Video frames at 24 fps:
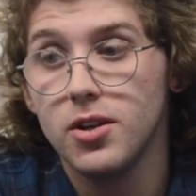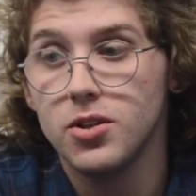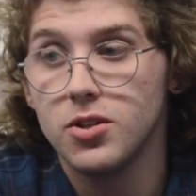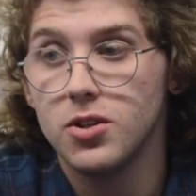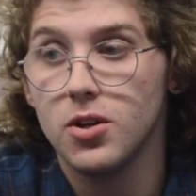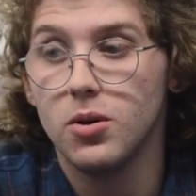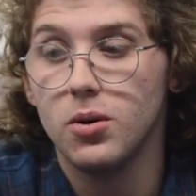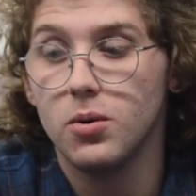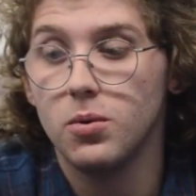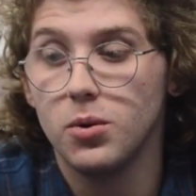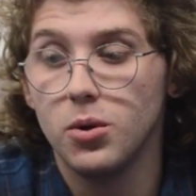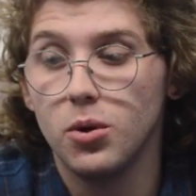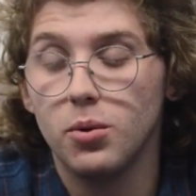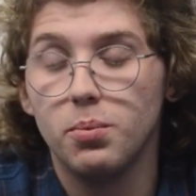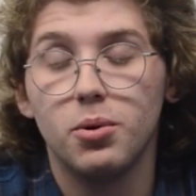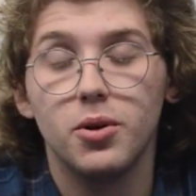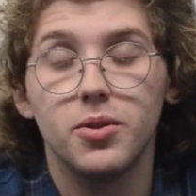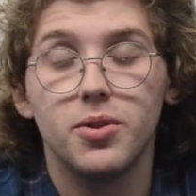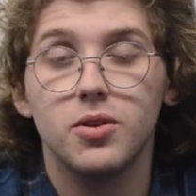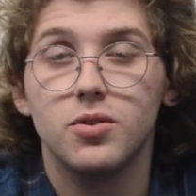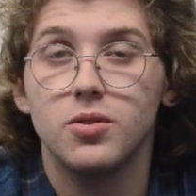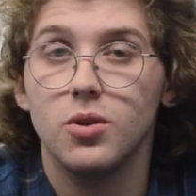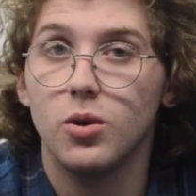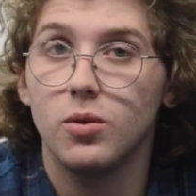So you'll
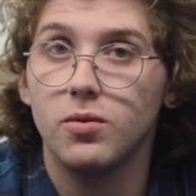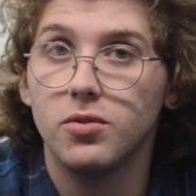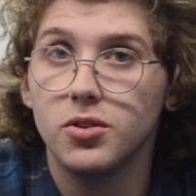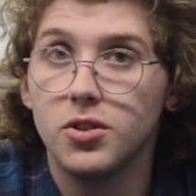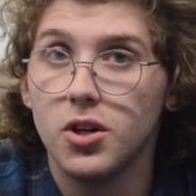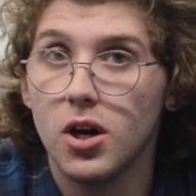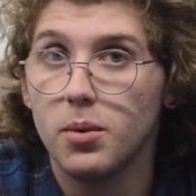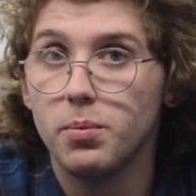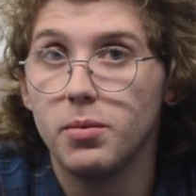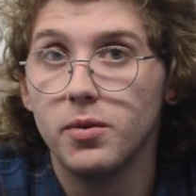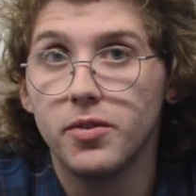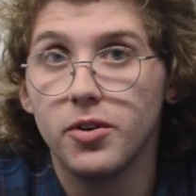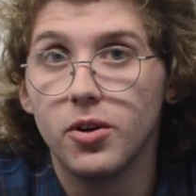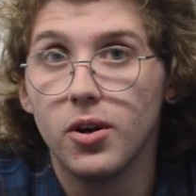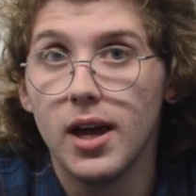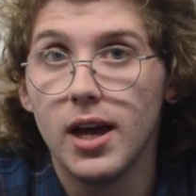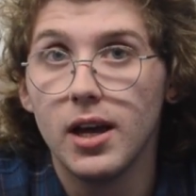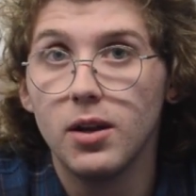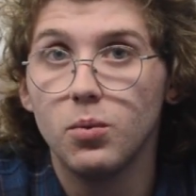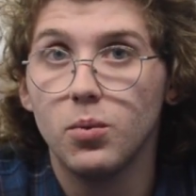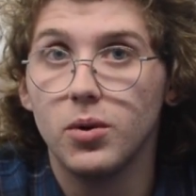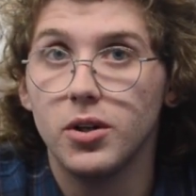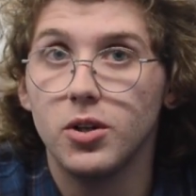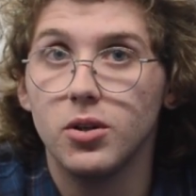put this over top of your
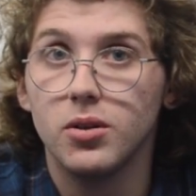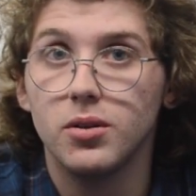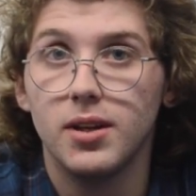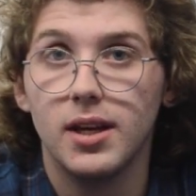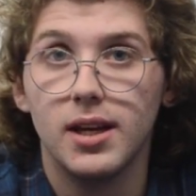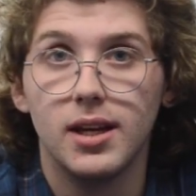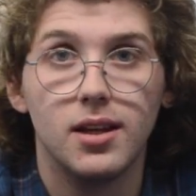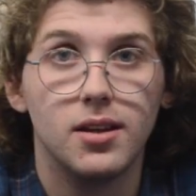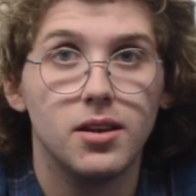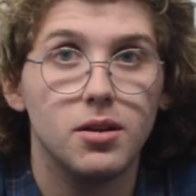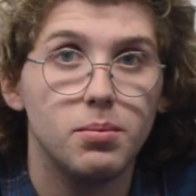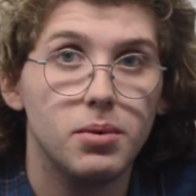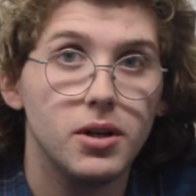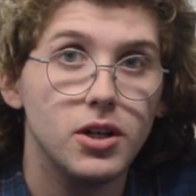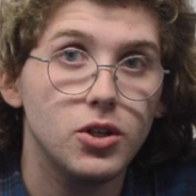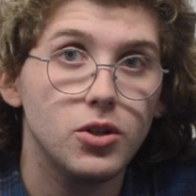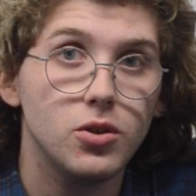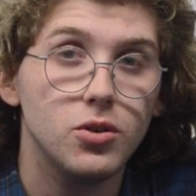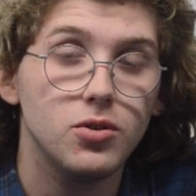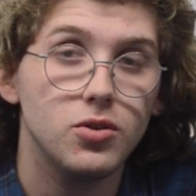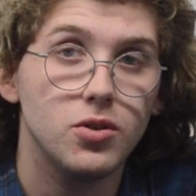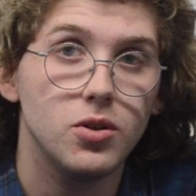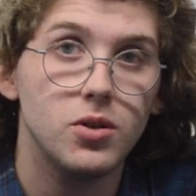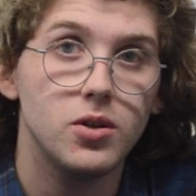head when you're taking the
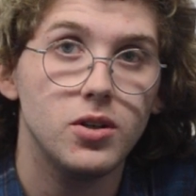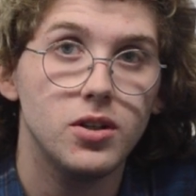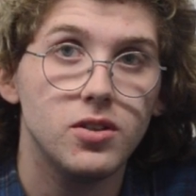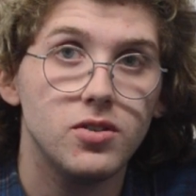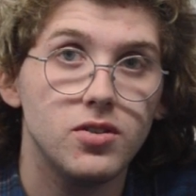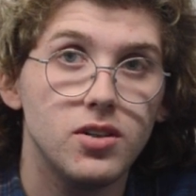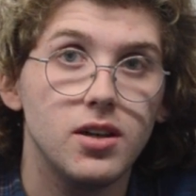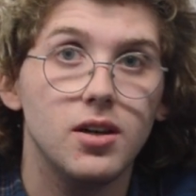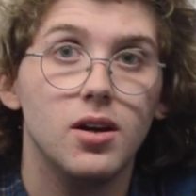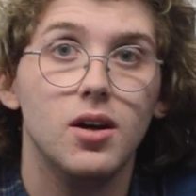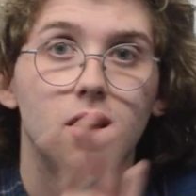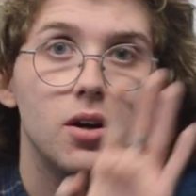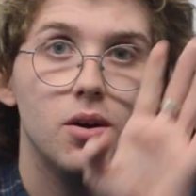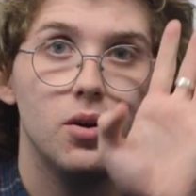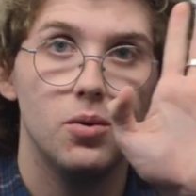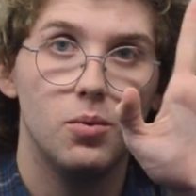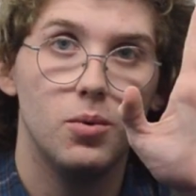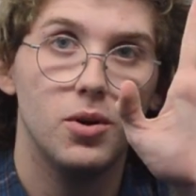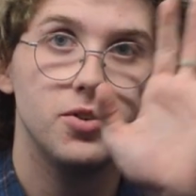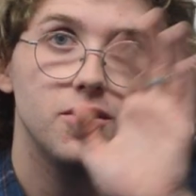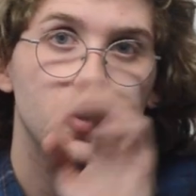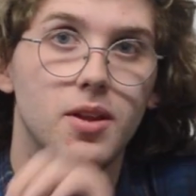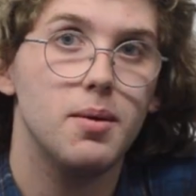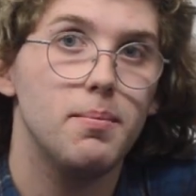picture so you can see
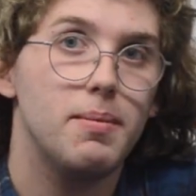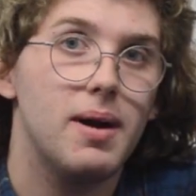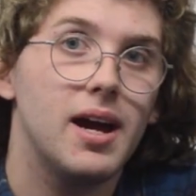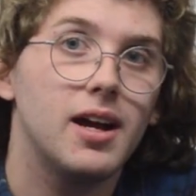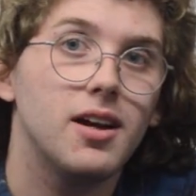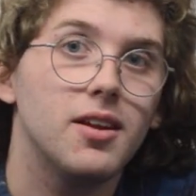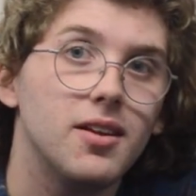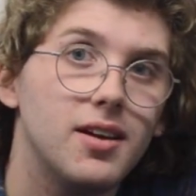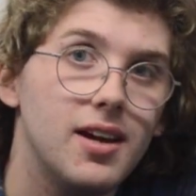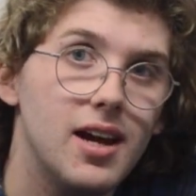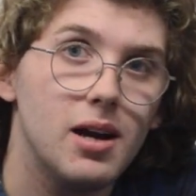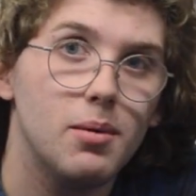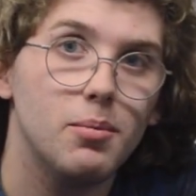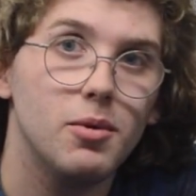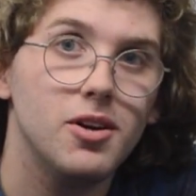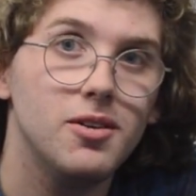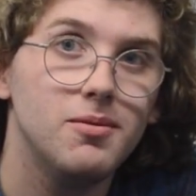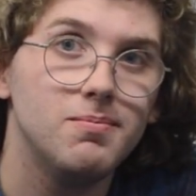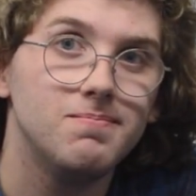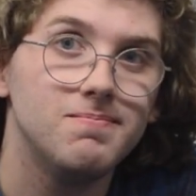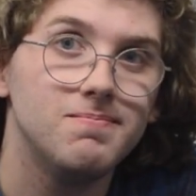what's on the back of the camera.